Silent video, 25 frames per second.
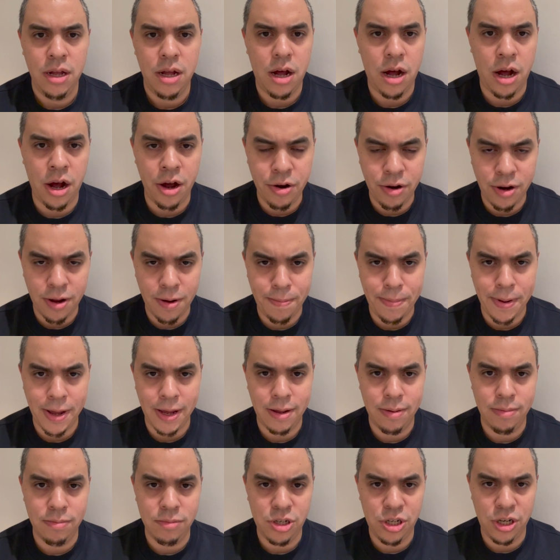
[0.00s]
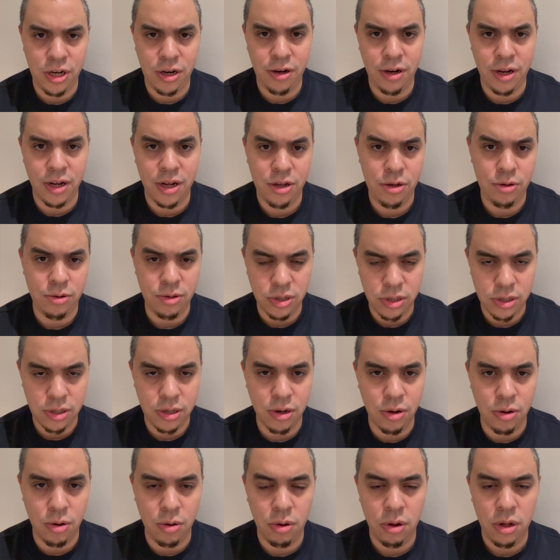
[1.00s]
Odell Beckham Jr., who's
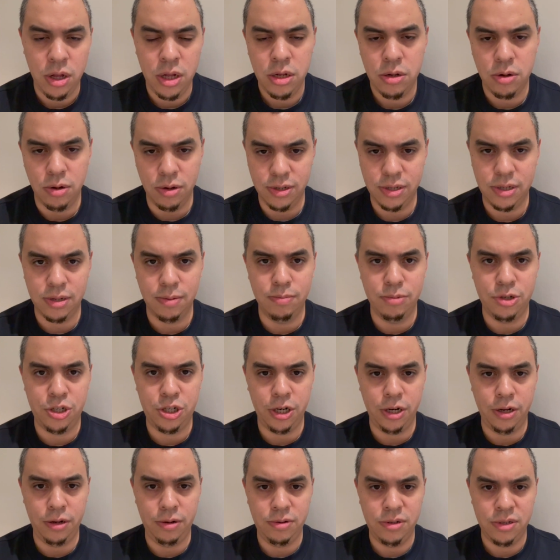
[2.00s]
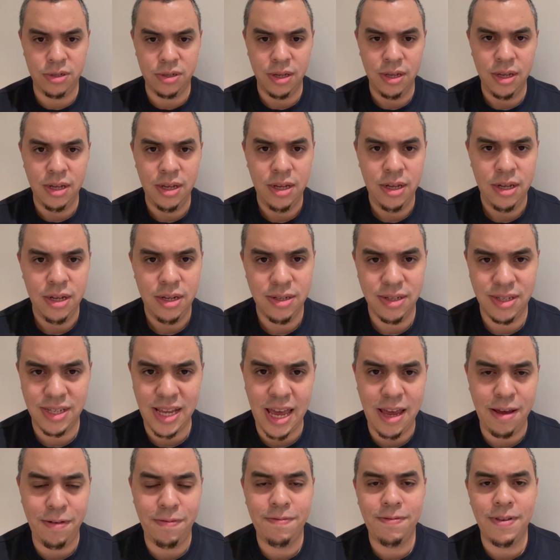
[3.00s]
still got some juice.
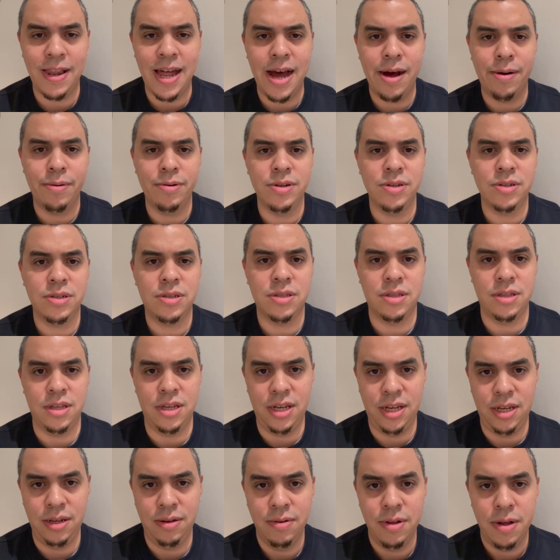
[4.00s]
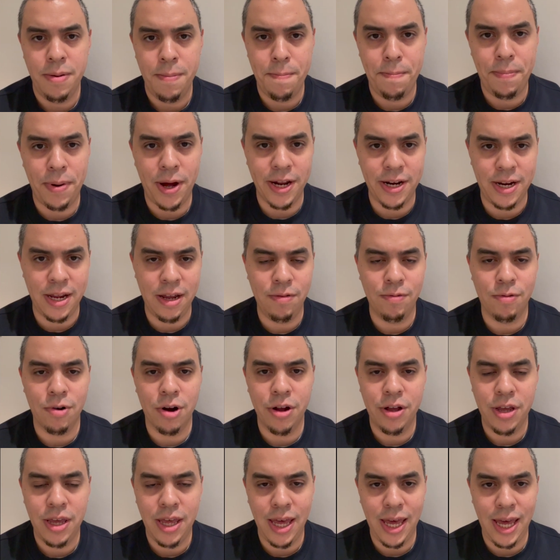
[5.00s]
Zay Flowers, the budding
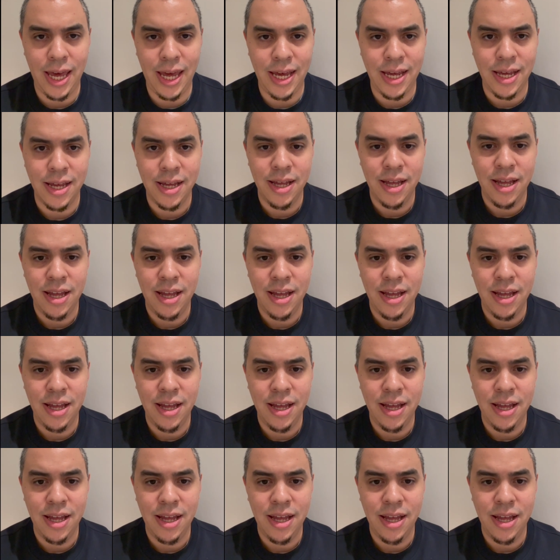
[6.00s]
rookie.